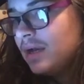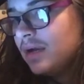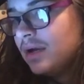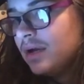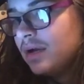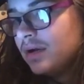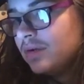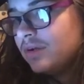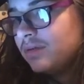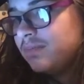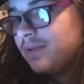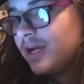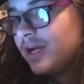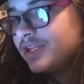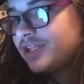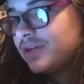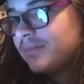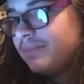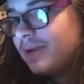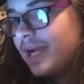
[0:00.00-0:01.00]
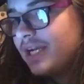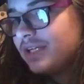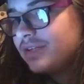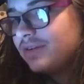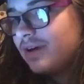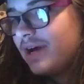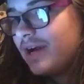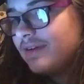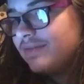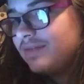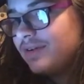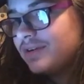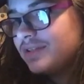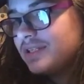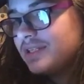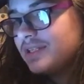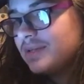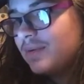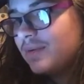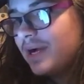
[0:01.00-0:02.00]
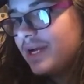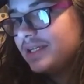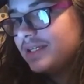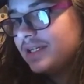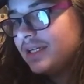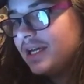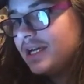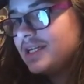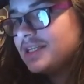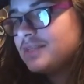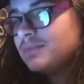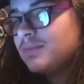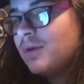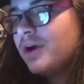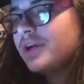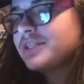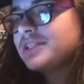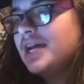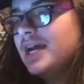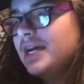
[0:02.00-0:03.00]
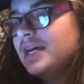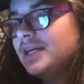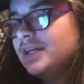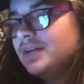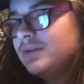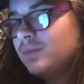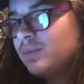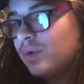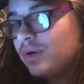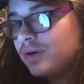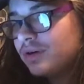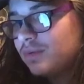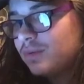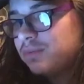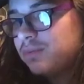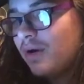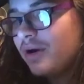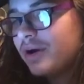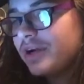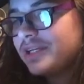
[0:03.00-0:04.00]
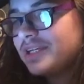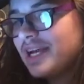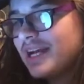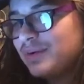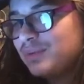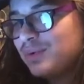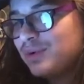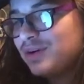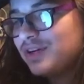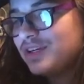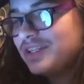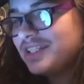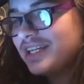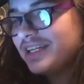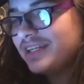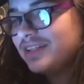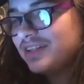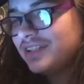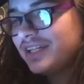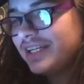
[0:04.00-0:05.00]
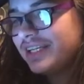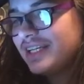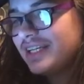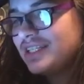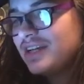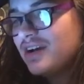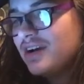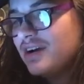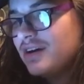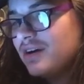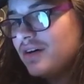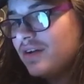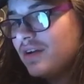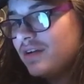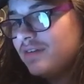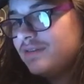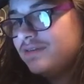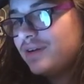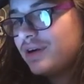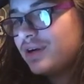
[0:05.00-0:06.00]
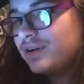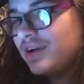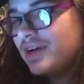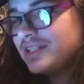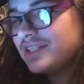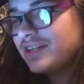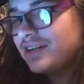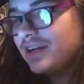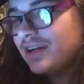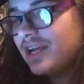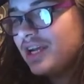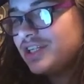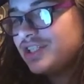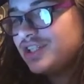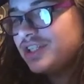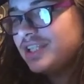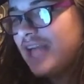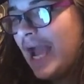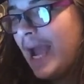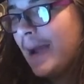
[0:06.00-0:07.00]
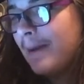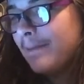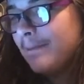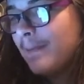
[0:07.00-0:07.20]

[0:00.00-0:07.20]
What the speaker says: With pleasure and pain, Cry forces the way into kiss Mark's head. Mark's head words look like this. Holy fuck, Cry's gonna kiss her. Damn.